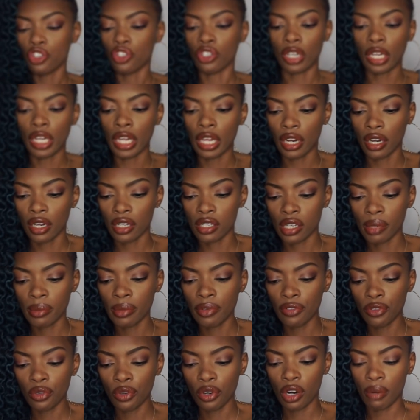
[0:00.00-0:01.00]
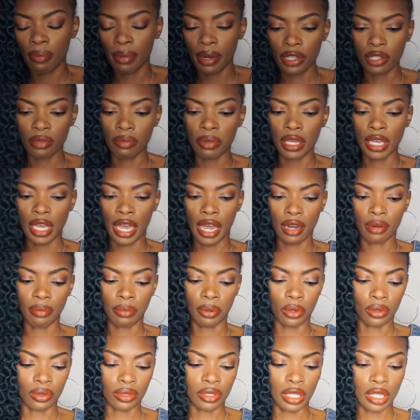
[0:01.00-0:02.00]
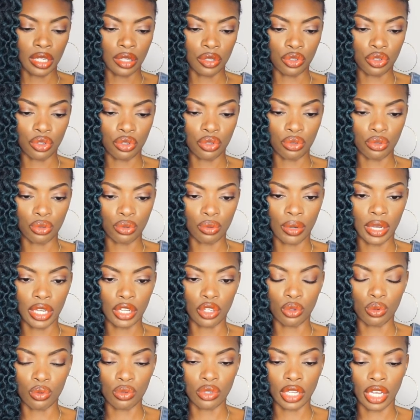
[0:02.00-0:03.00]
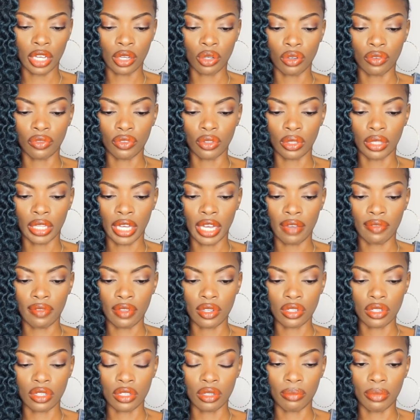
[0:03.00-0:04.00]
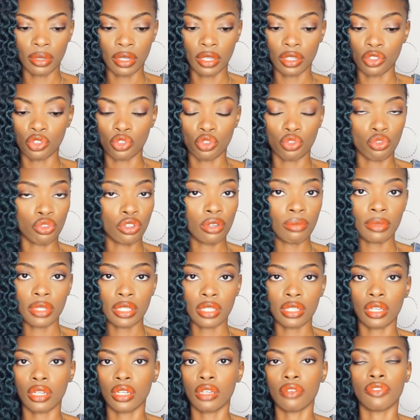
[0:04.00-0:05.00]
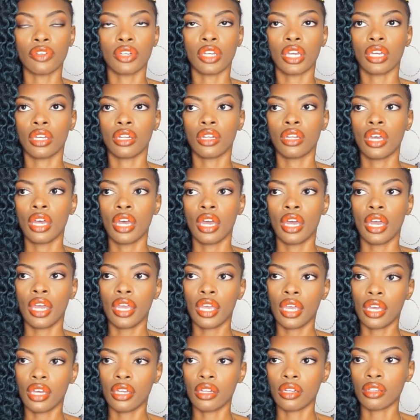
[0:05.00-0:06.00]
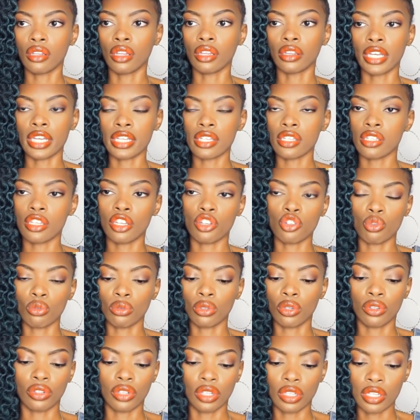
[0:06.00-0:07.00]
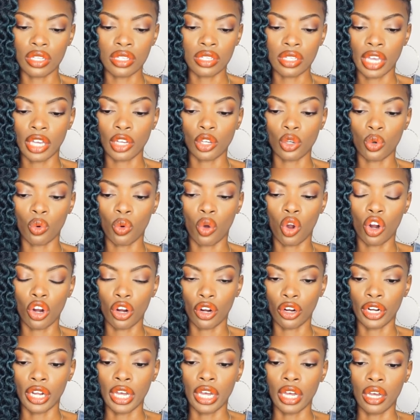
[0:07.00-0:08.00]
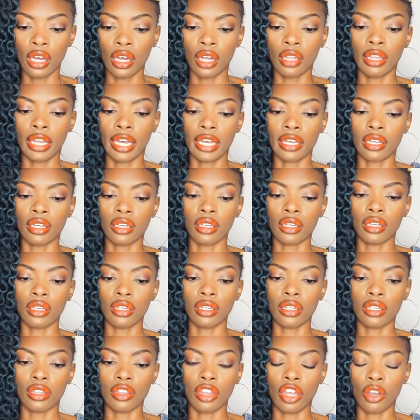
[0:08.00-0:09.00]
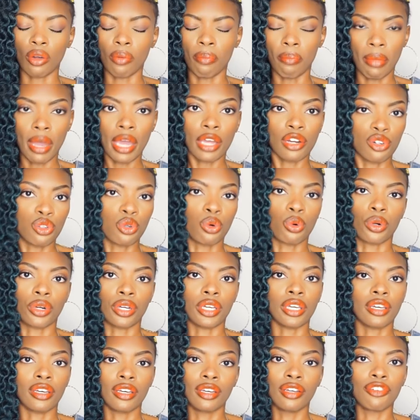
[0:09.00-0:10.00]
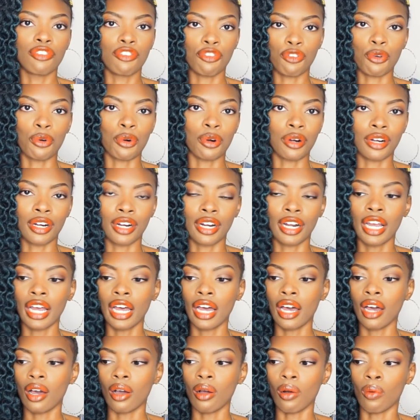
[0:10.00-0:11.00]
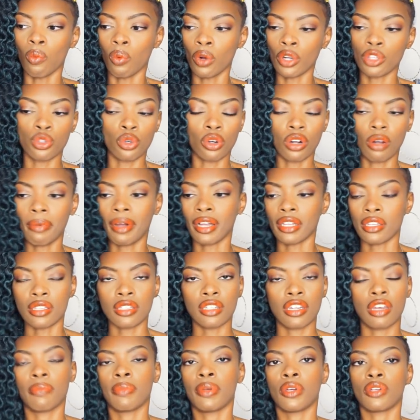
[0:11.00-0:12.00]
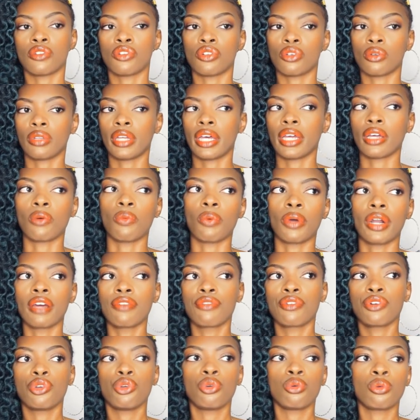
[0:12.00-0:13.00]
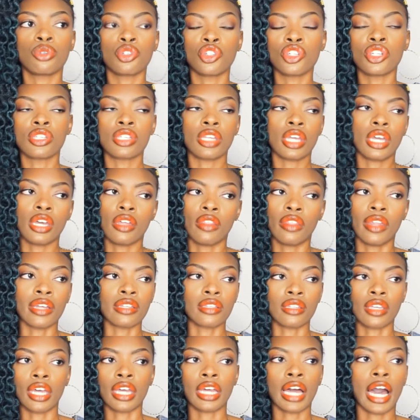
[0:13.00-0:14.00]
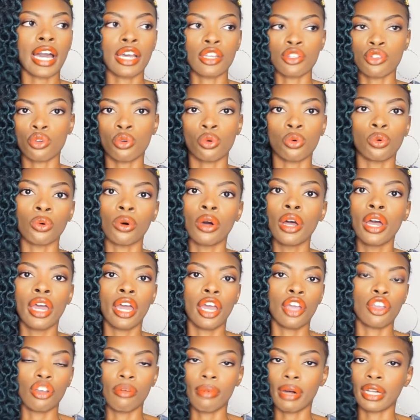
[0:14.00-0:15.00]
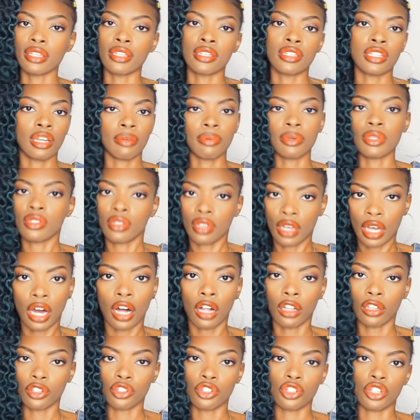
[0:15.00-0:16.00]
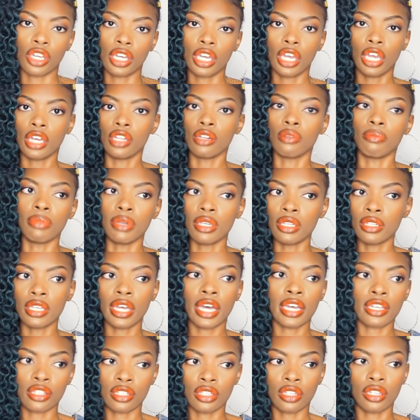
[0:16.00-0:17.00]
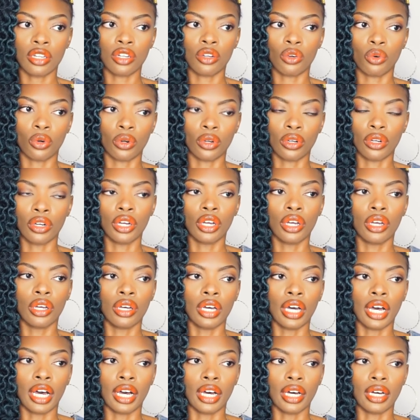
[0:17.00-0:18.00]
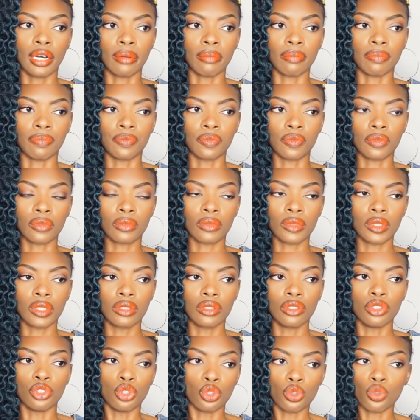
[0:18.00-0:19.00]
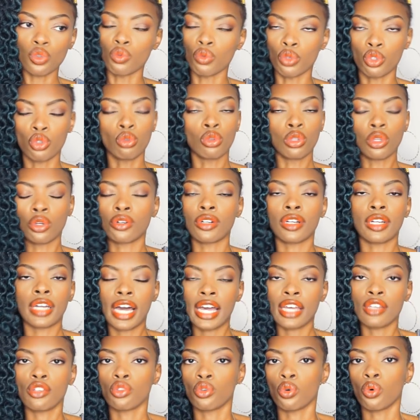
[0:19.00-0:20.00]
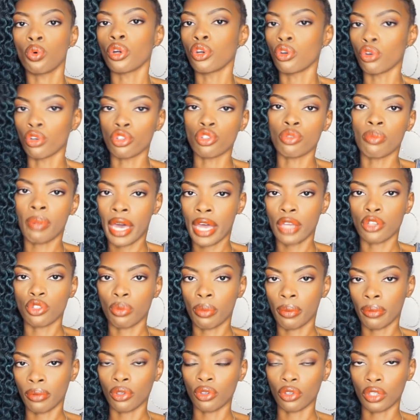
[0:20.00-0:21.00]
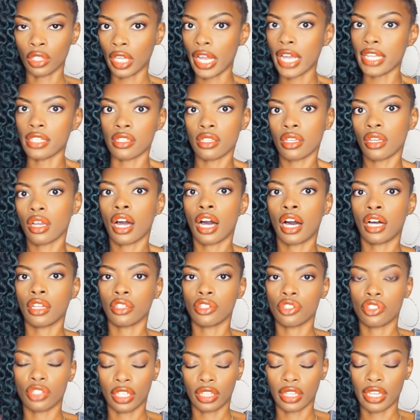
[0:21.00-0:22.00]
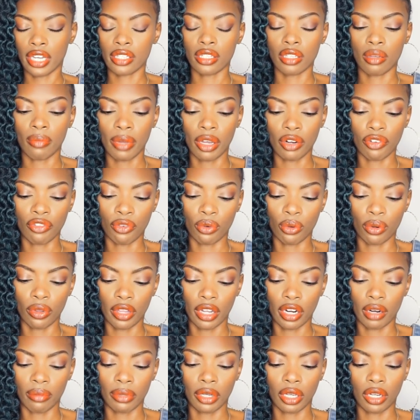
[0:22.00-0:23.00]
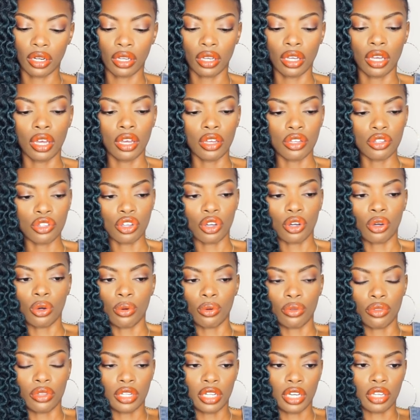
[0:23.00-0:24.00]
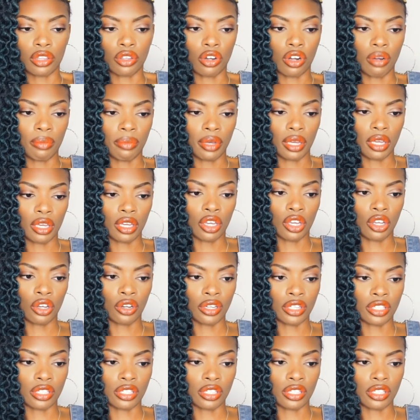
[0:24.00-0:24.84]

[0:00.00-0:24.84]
needed. Some of you are about to be catapulted into a new cycle of your life that's going to be extremely significant, and the lessons that you learned in this cycle are like, they're mandatory for what you're about to step into. Like whatever you were just in, that's like high school, and you're about to step into college and be tested, or use what you learned in high school in order to pass your classes in college. Like that's the metaphor that I'm getting. So the Death card being here,